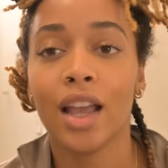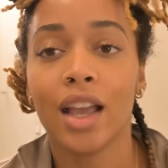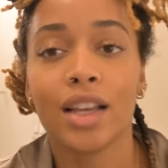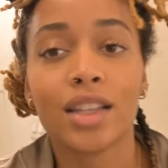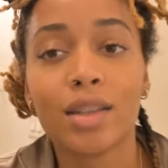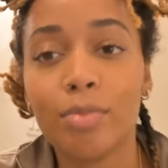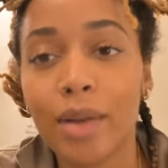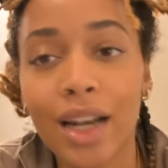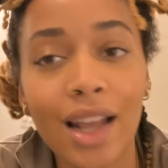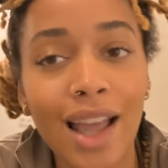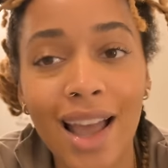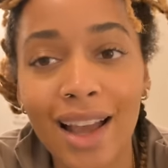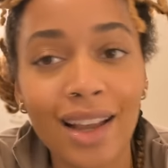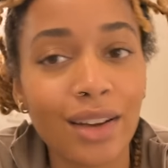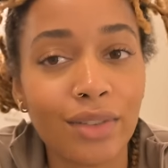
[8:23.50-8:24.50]
it's been a
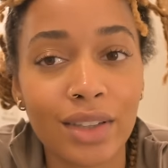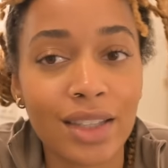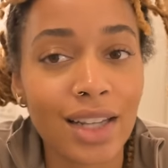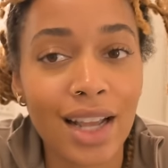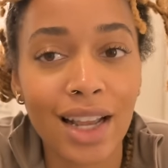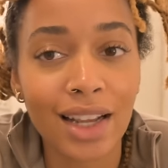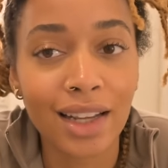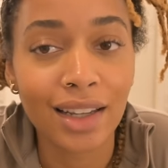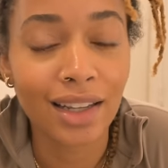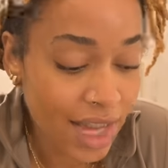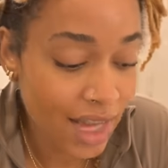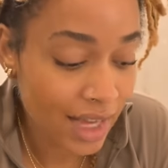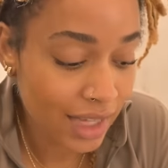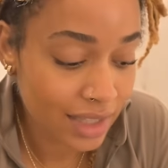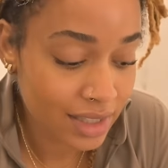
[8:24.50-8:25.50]
heck of a day.
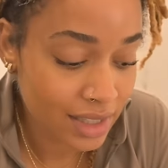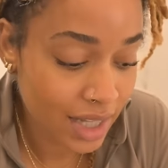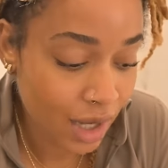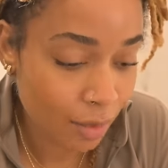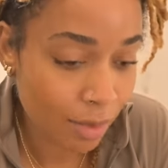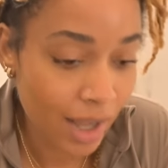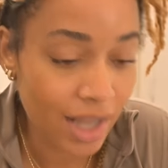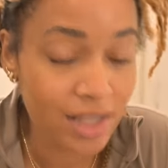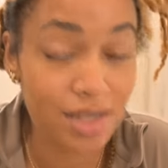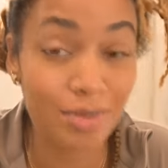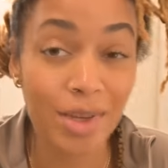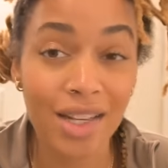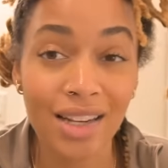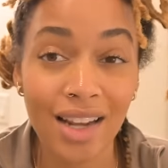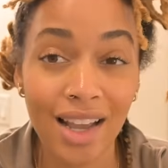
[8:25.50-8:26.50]
It is now past
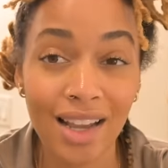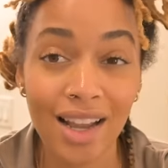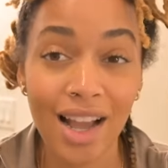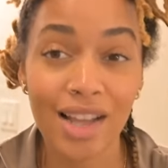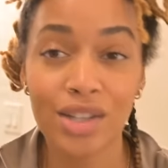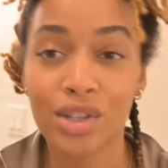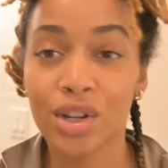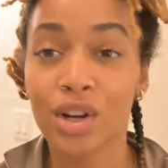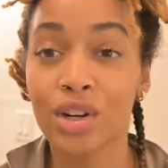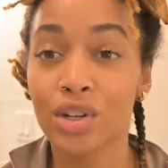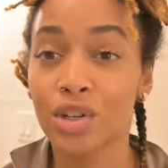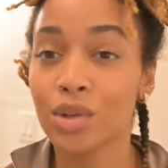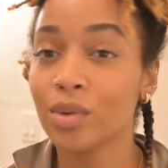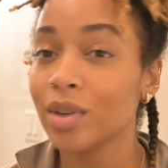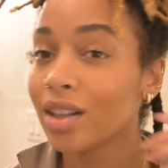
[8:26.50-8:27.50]
midnight. I started
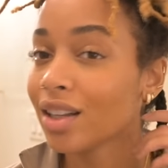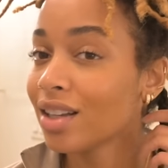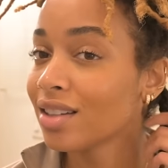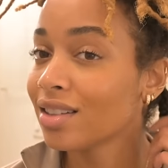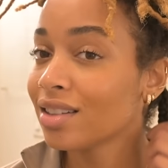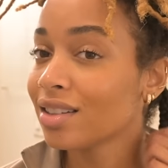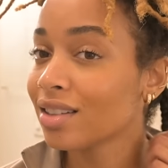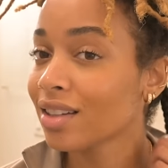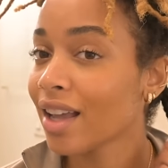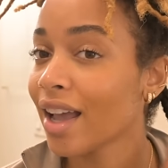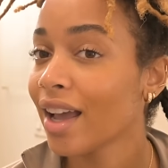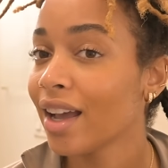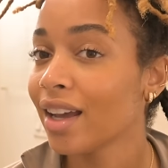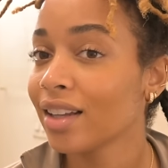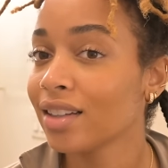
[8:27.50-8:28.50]
doing this
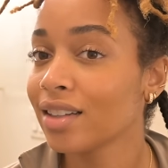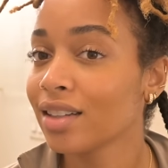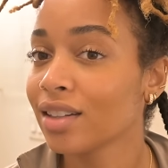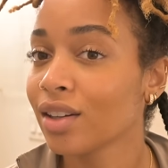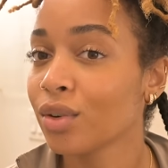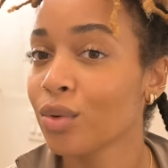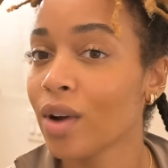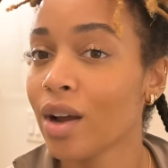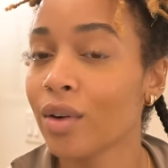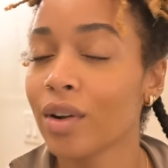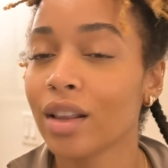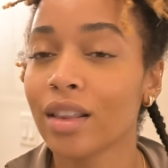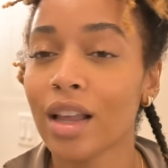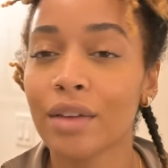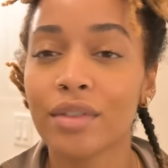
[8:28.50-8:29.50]
at around
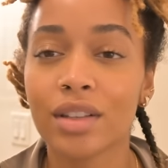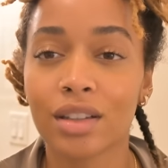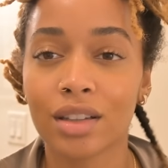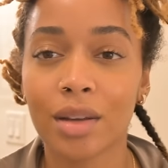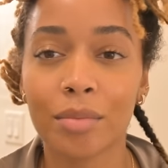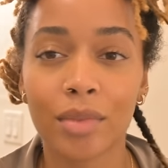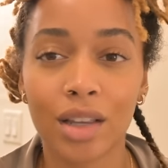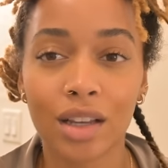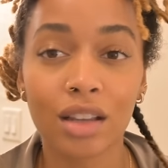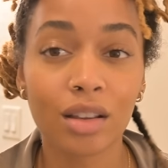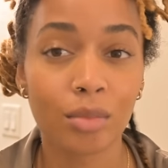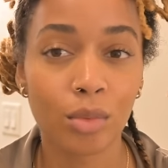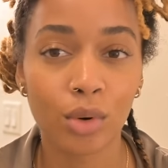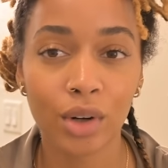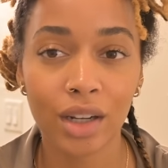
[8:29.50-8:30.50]
11 something in the
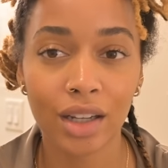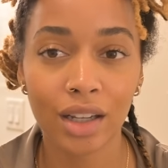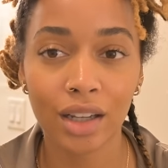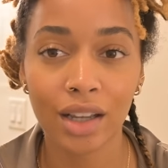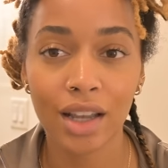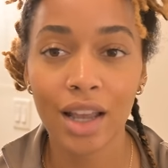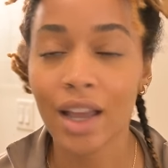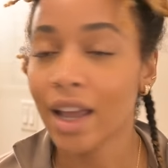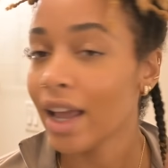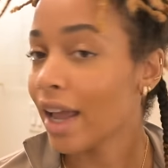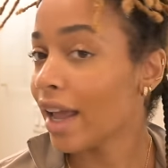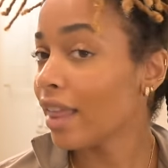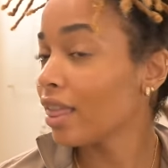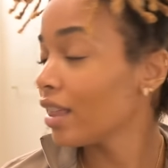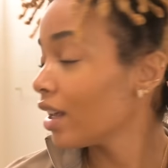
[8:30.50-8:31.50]
morning. And